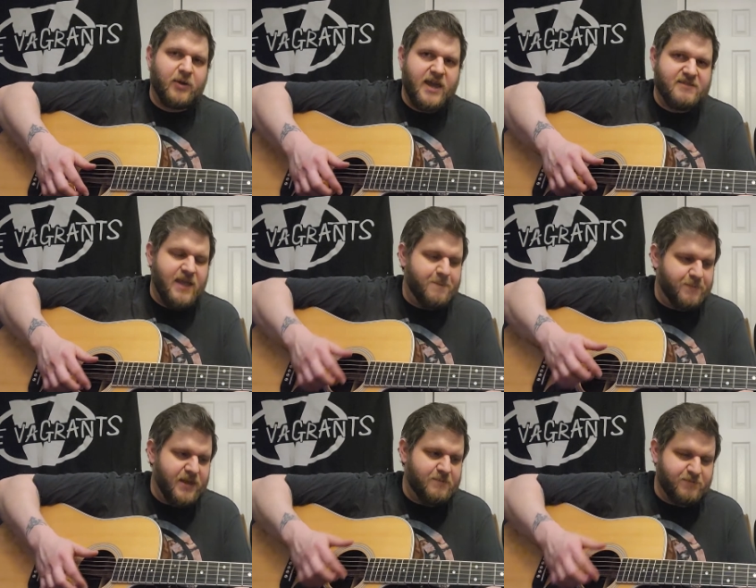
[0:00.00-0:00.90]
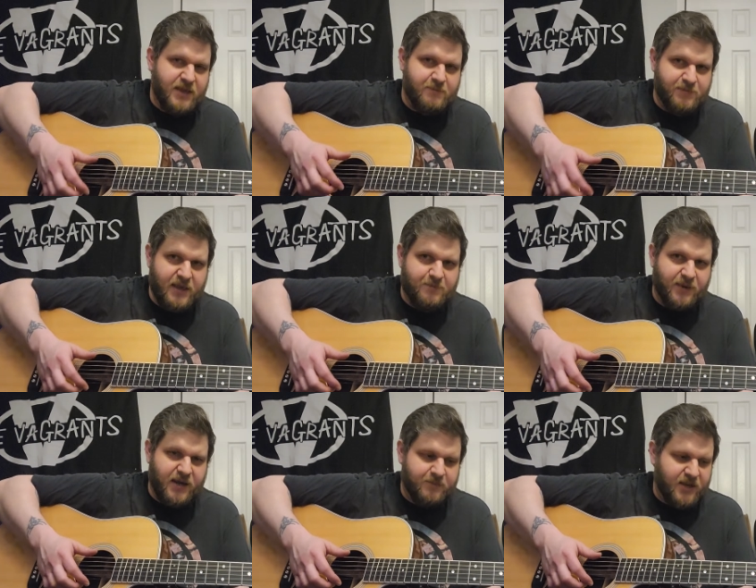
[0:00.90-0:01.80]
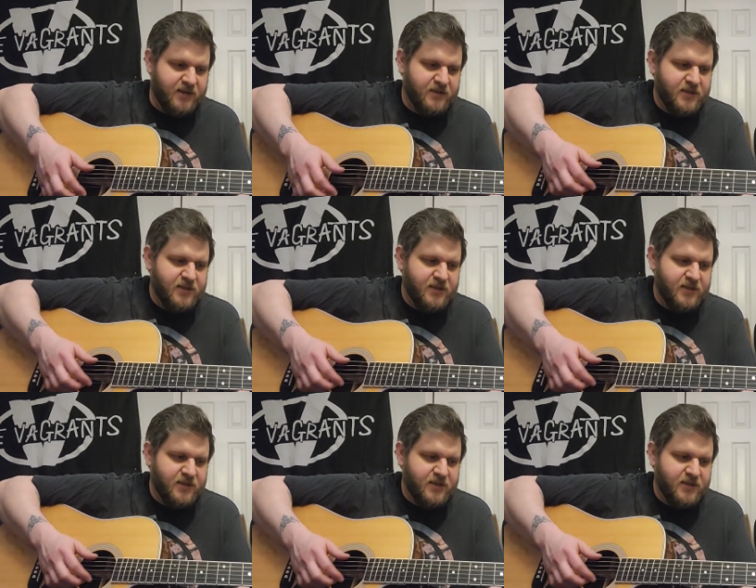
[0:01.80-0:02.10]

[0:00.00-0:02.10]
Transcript: hate that big, big, big bottom end.